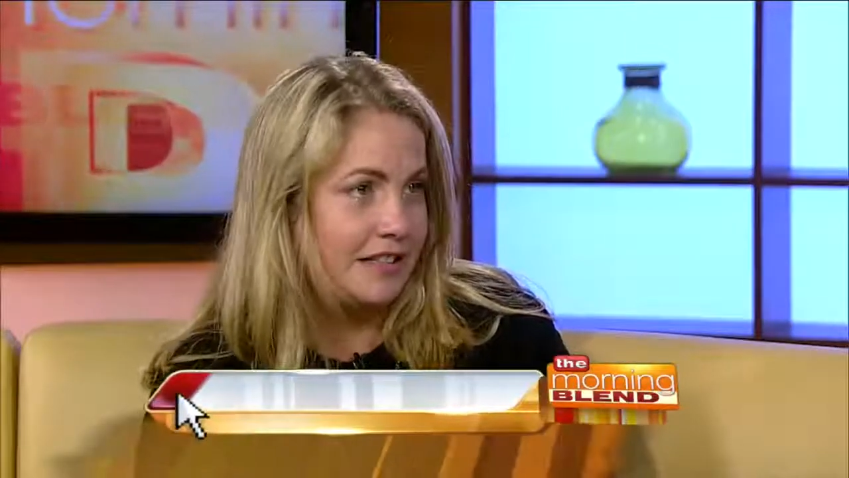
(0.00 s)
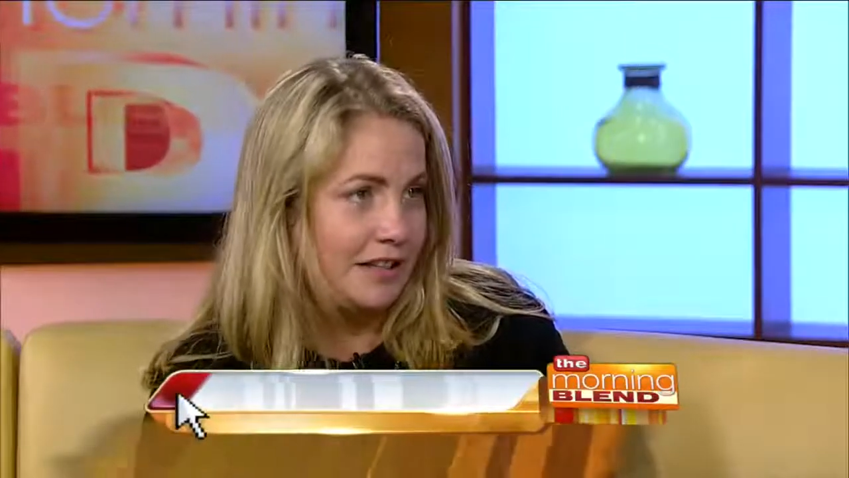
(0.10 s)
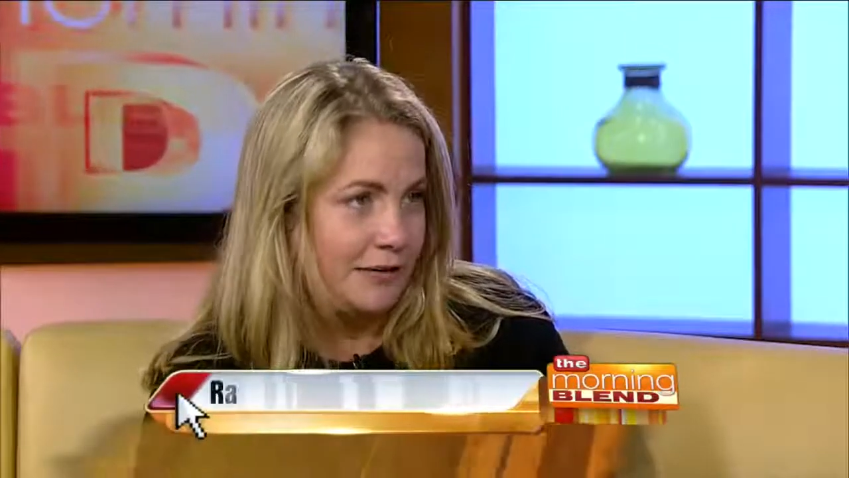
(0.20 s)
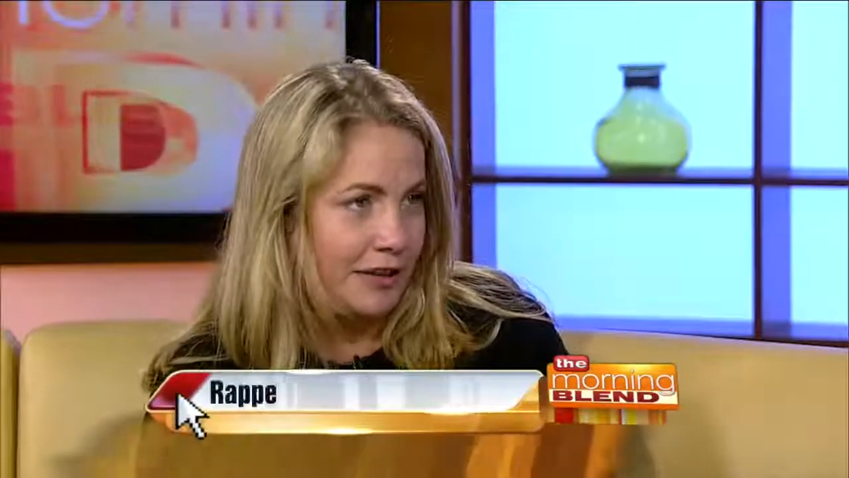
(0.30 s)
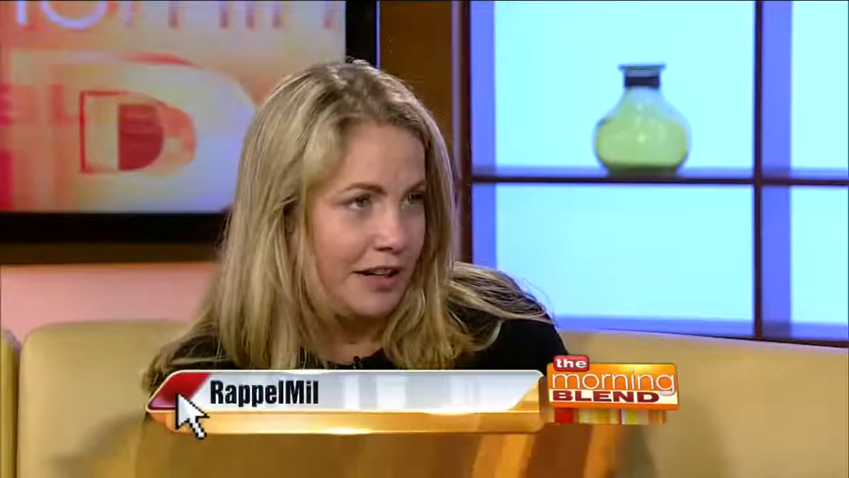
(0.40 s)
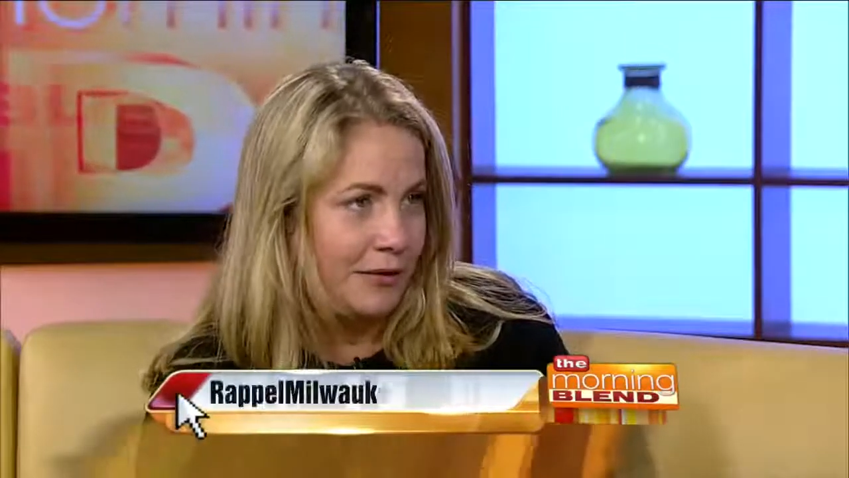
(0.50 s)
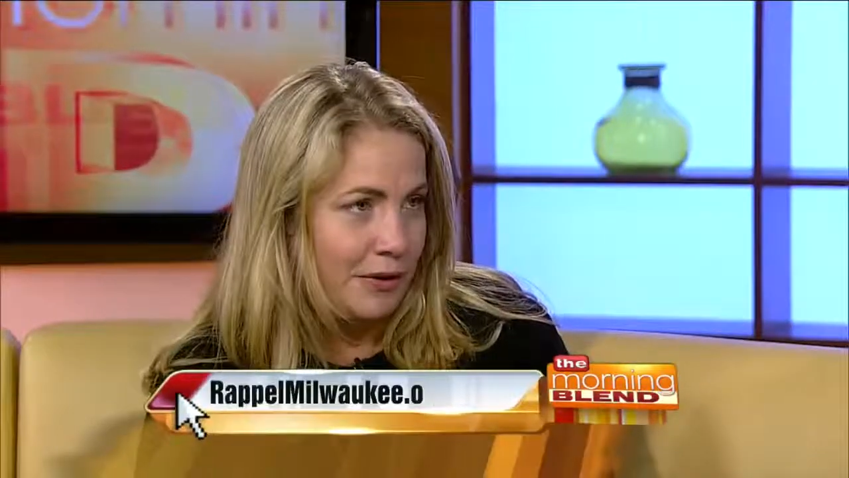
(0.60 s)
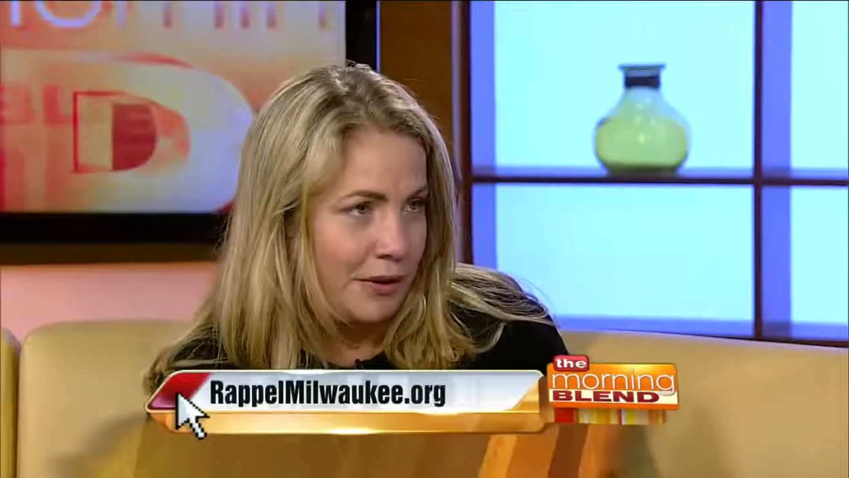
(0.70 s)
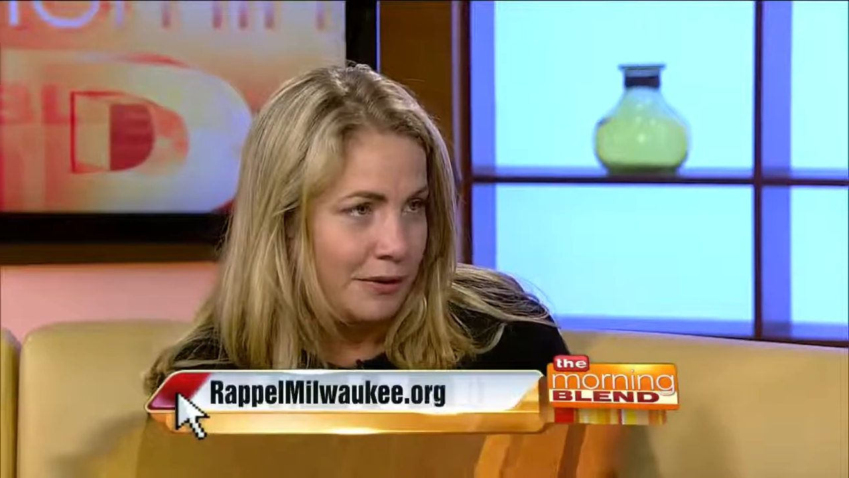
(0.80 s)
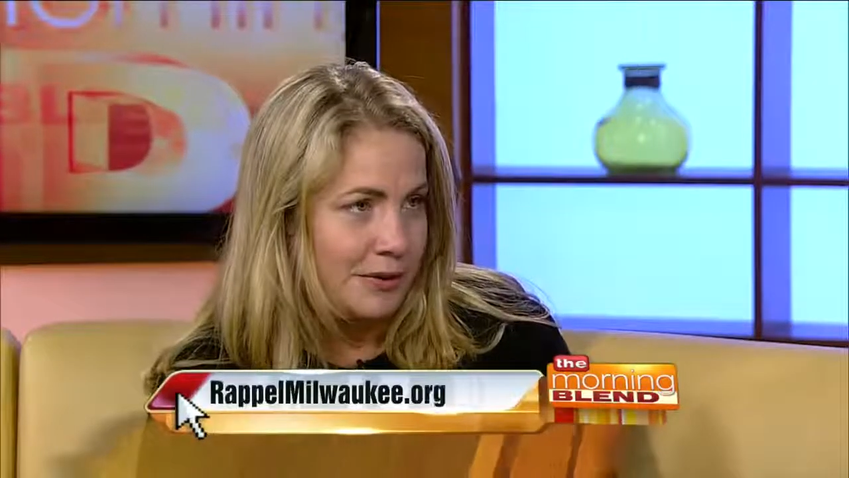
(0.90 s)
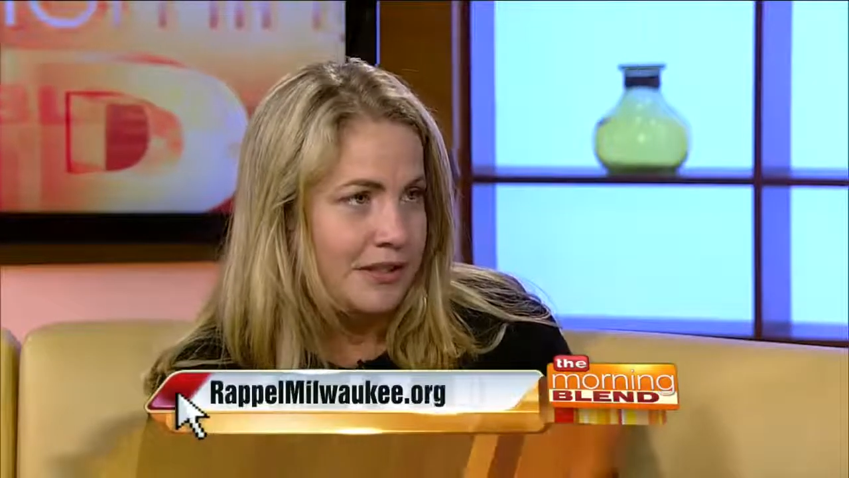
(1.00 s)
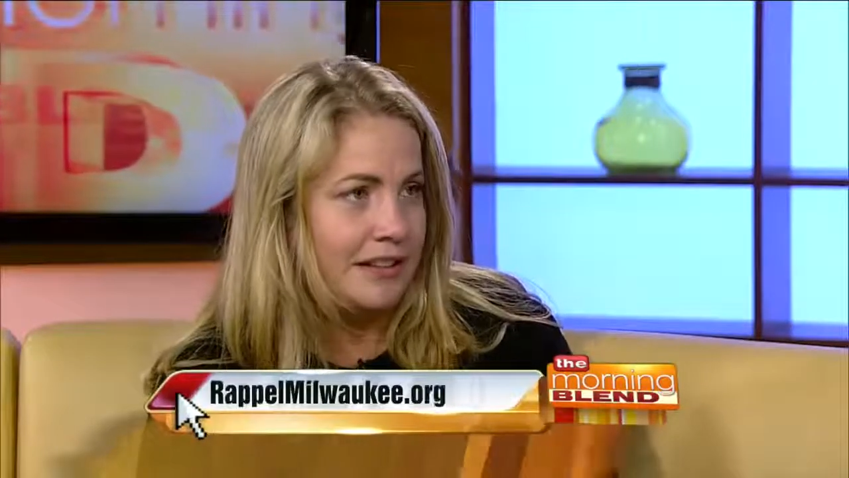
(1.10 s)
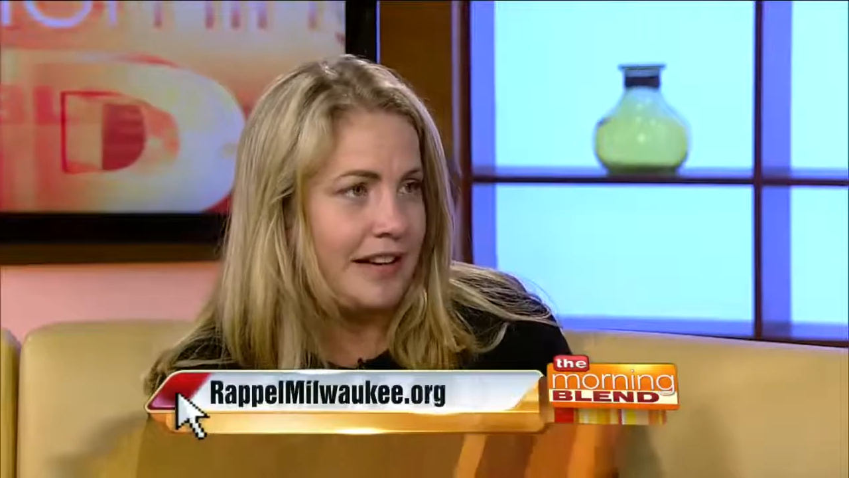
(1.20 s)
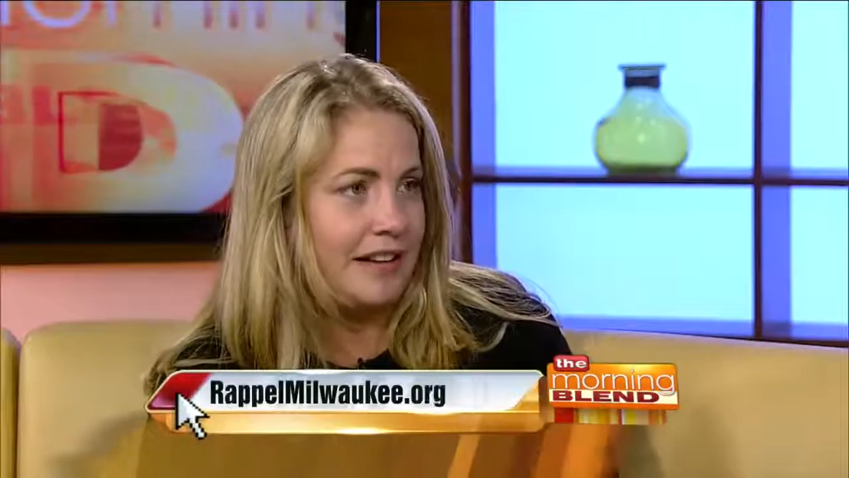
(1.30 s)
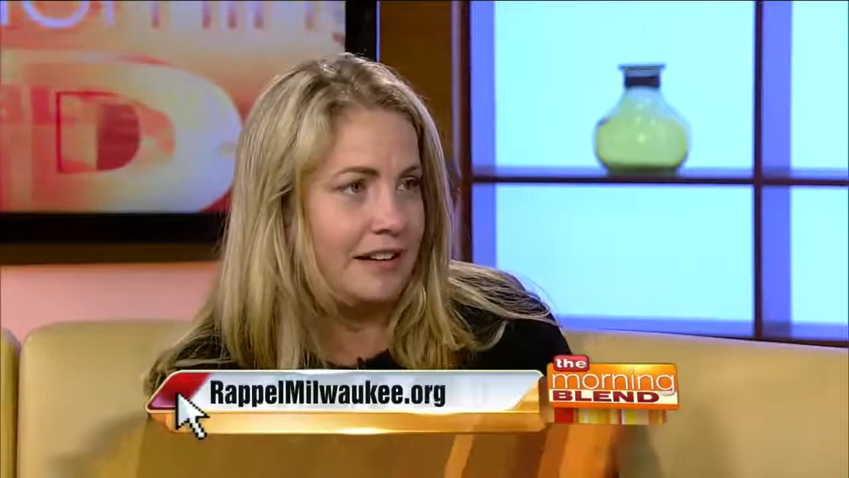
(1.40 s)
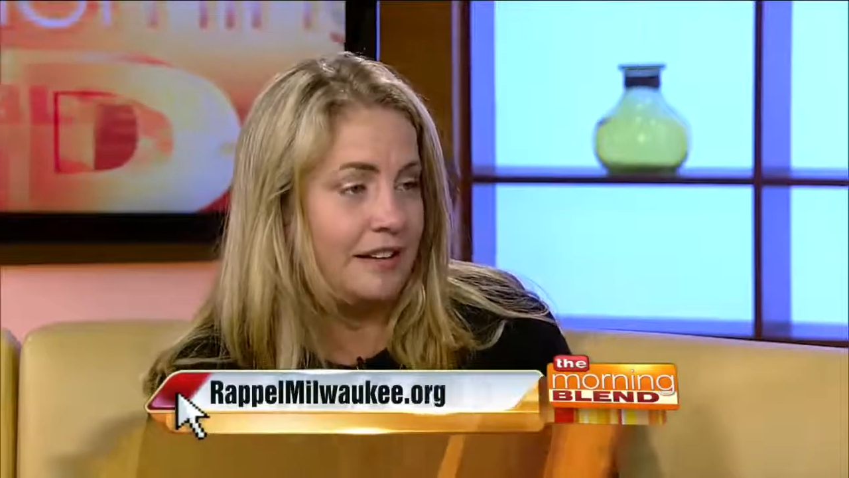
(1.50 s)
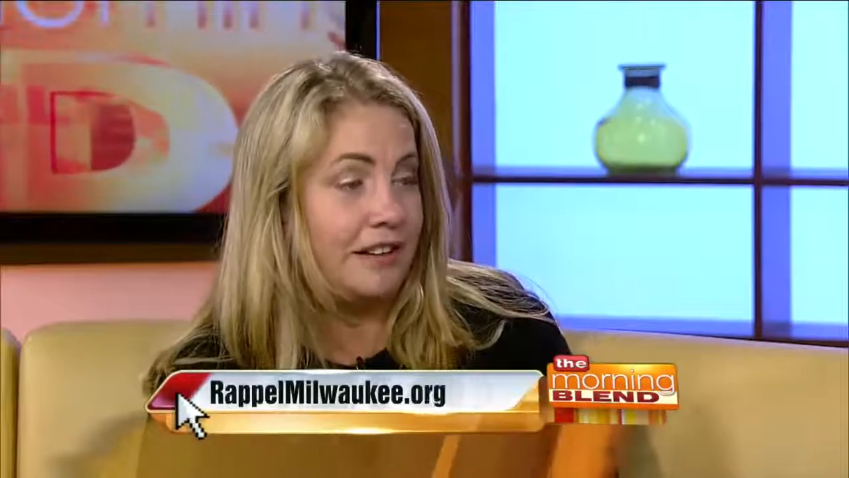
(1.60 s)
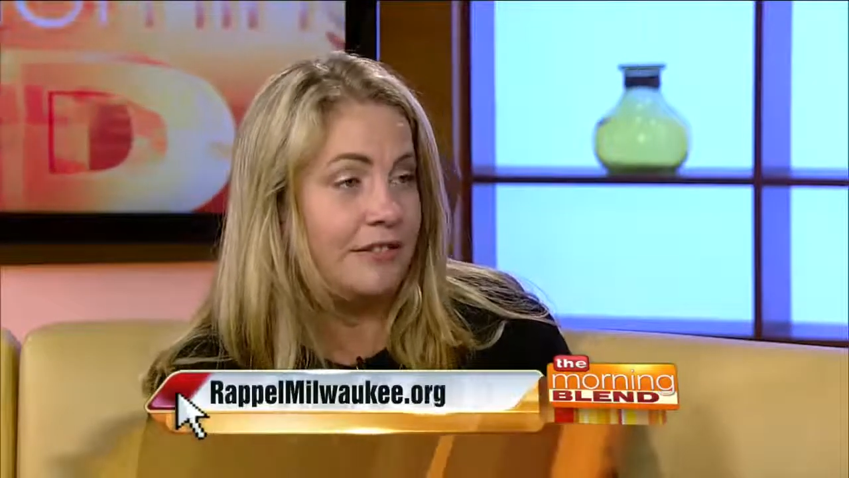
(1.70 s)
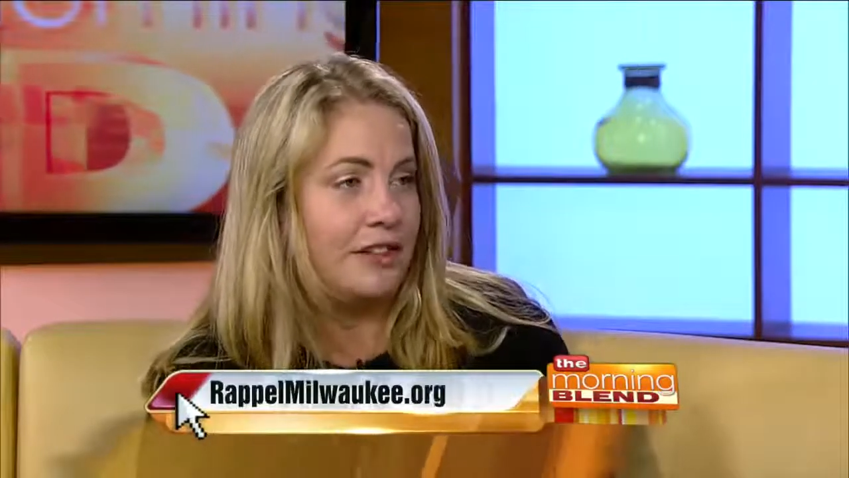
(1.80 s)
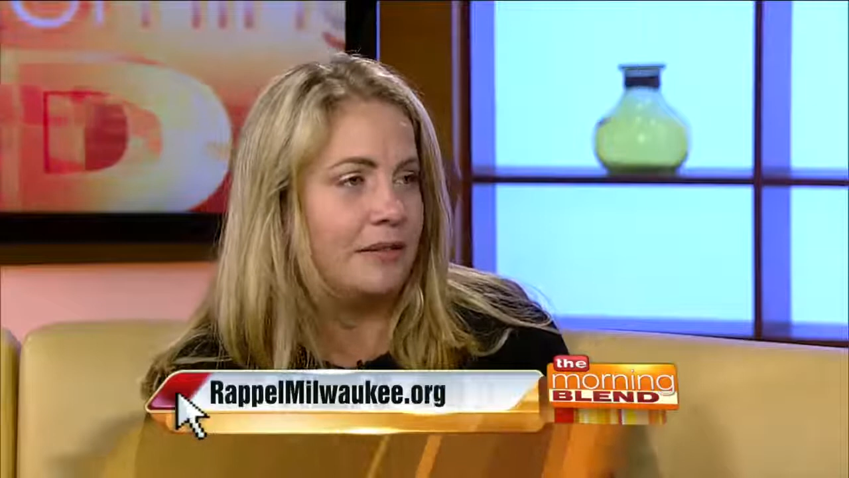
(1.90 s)
and suffering of those that are
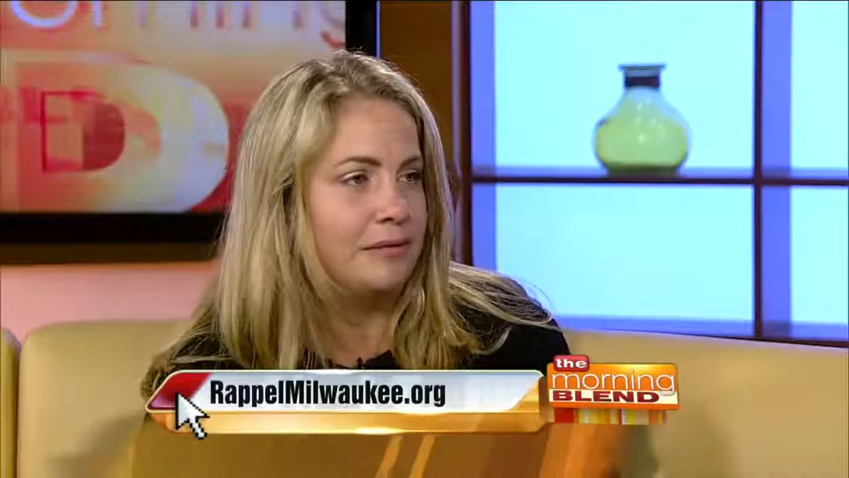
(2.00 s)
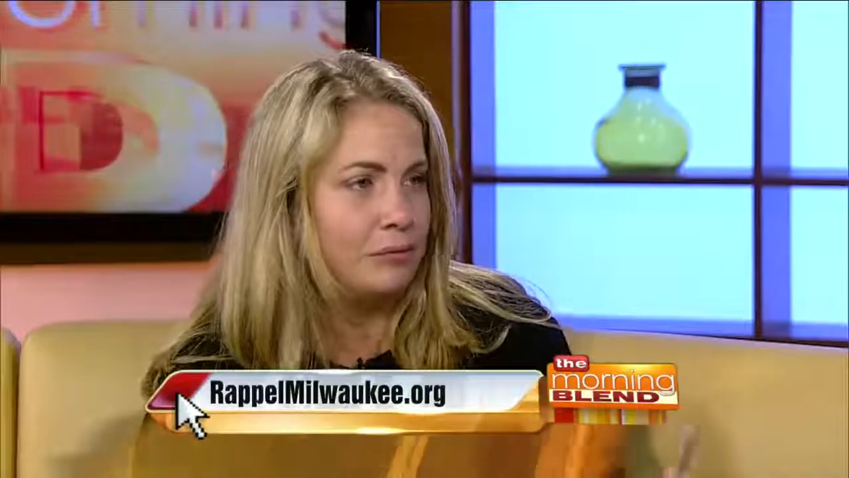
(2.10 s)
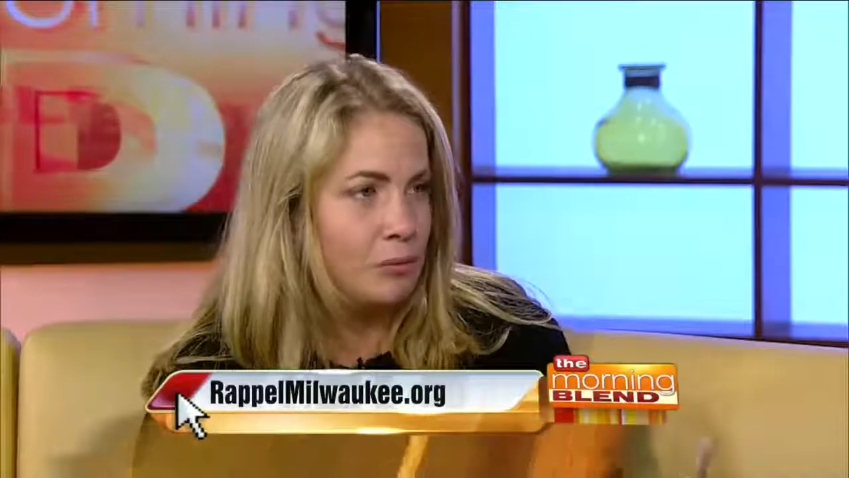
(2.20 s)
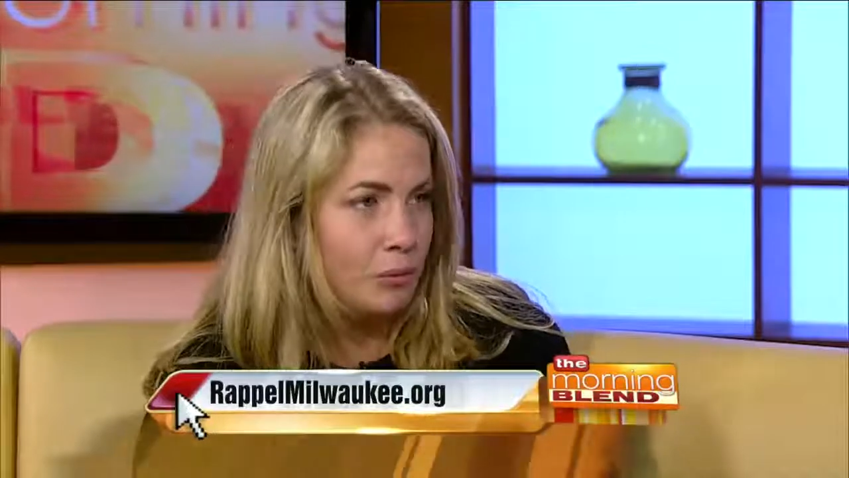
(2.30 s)
living